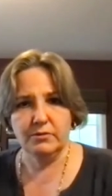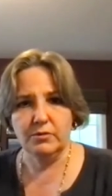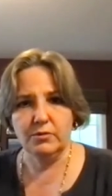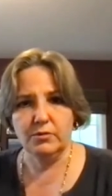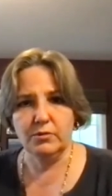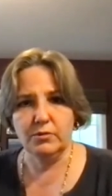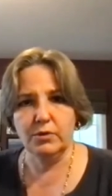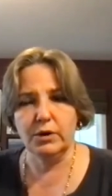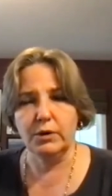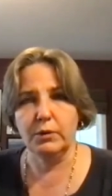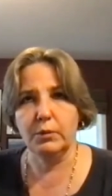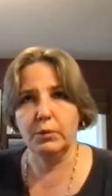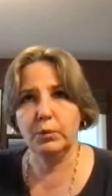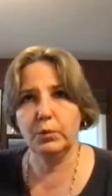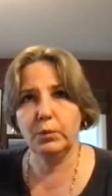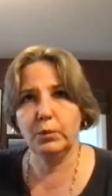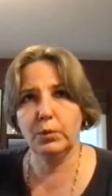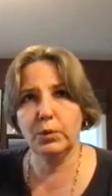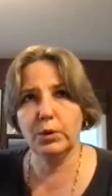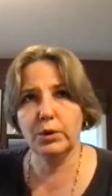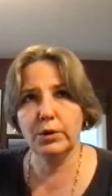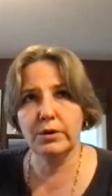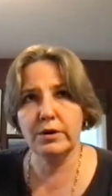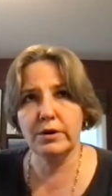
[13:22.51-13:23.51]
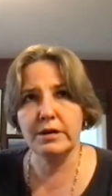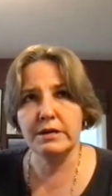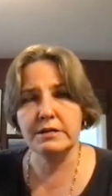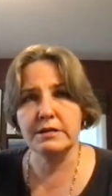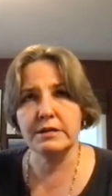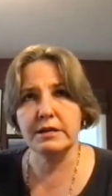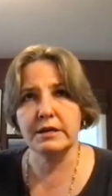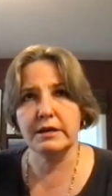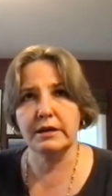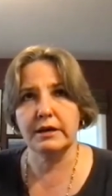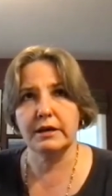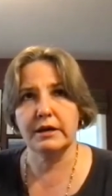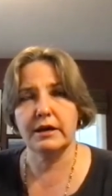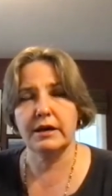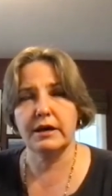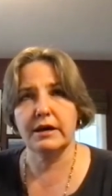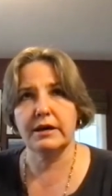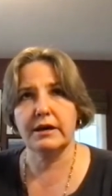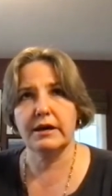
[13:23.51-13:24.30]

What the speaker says: Well, we're in a